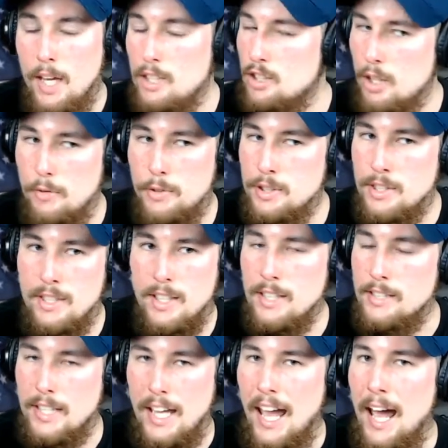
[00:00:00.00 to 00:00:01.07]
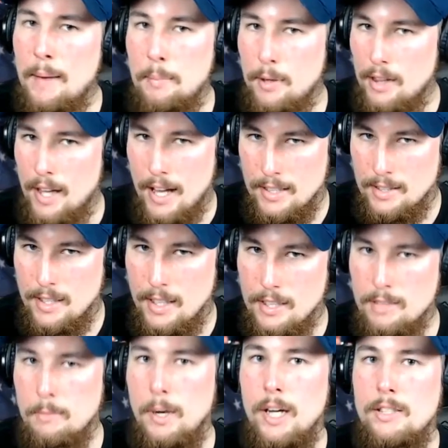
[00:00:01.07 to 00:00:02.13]
Jefferson doesn't capitalize
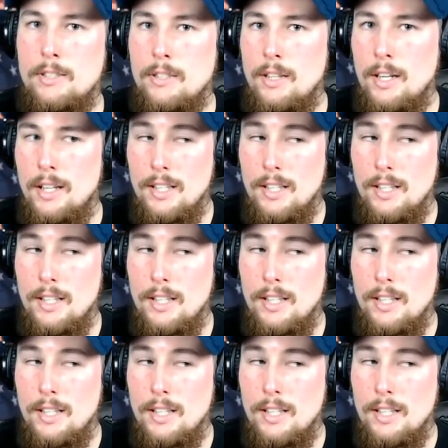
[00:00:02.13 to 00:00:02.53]
things much.